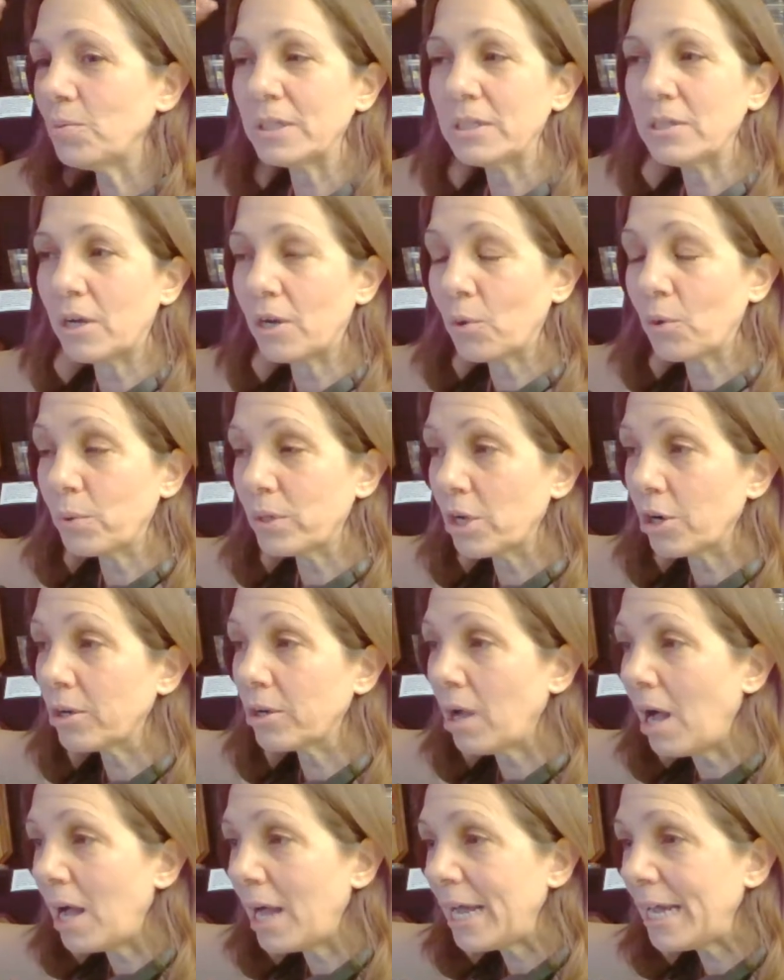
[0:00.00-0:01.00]
we talk with our
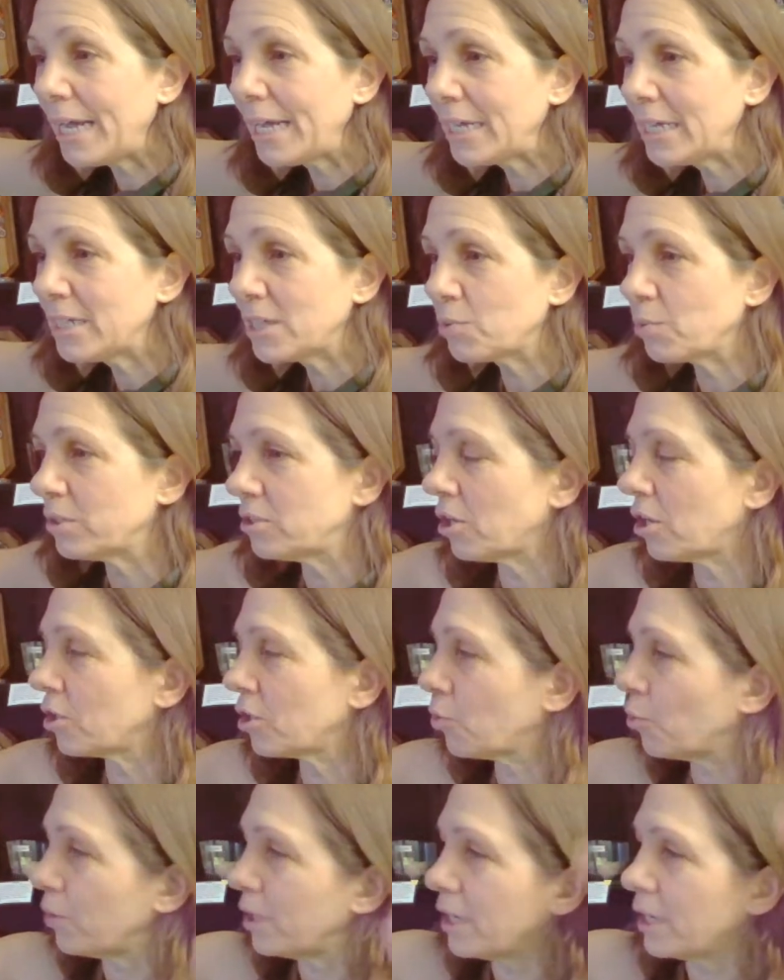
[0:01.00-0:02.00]
guides, we
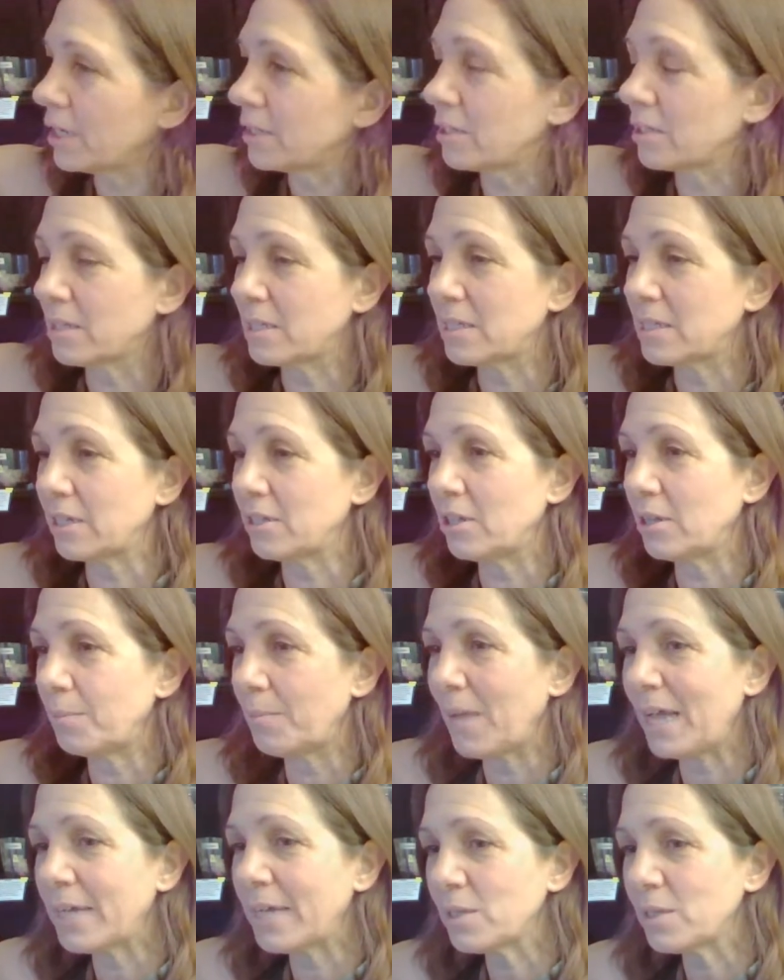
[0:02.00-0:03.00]
talk with ascended
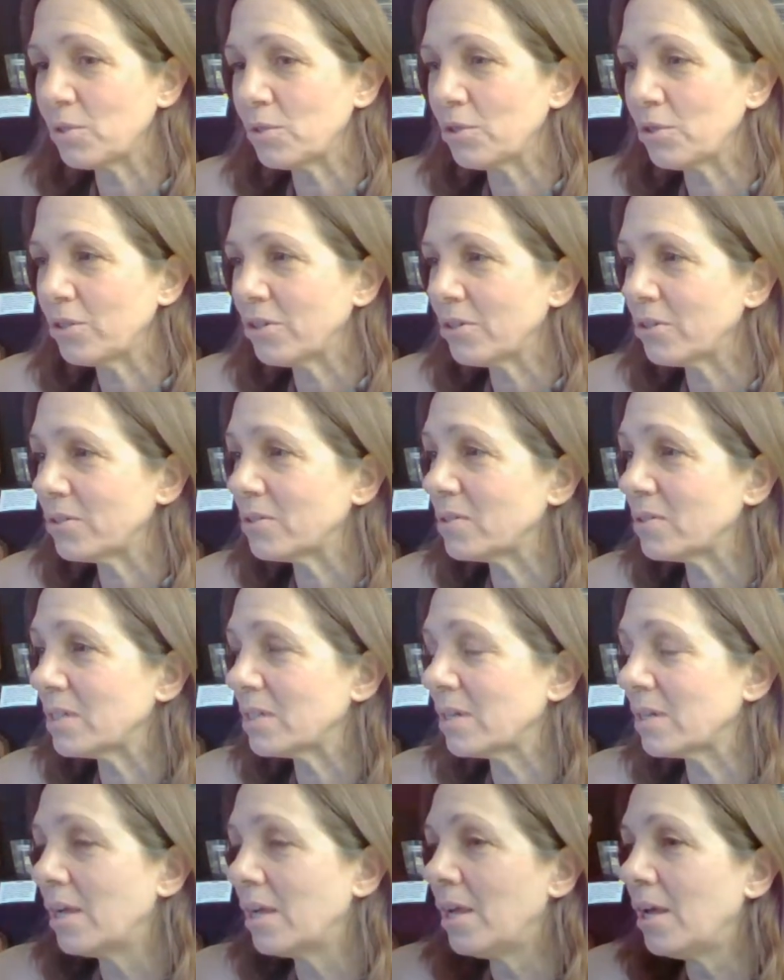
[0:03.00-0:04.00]
masters,
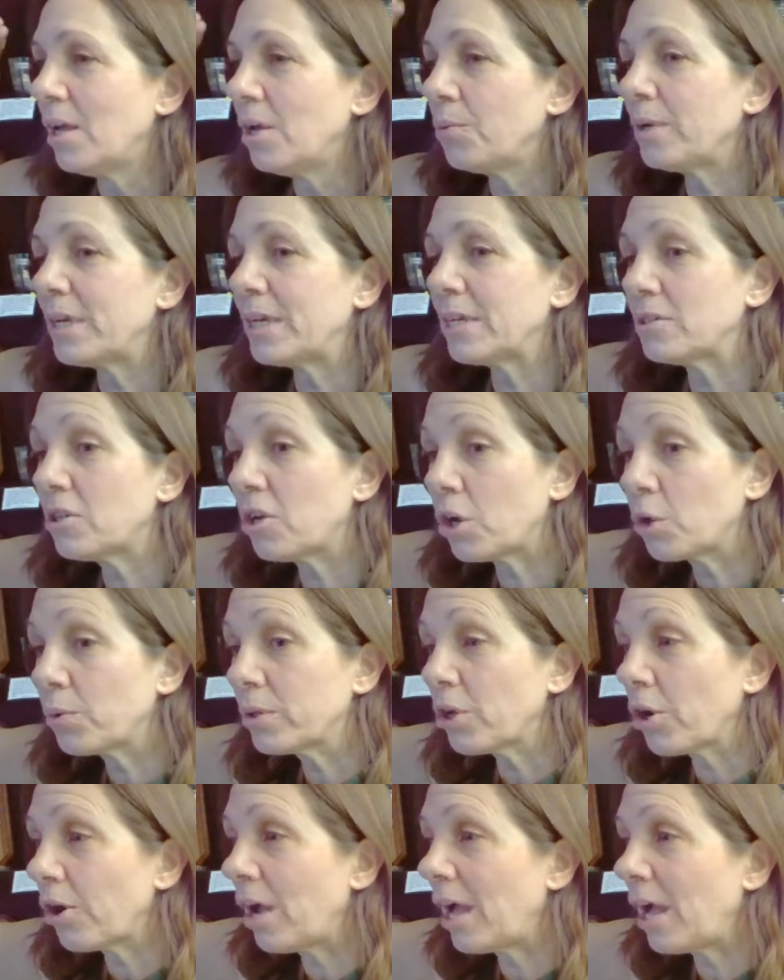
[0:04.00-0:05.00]
we can talk
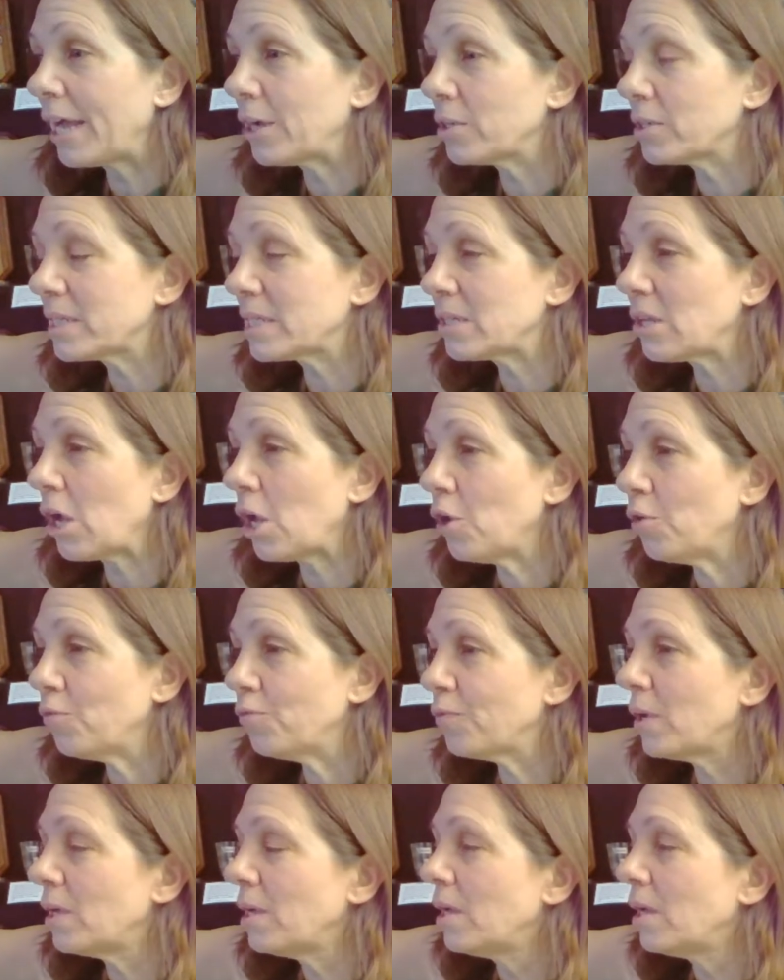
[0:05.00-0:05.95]
with our higher self.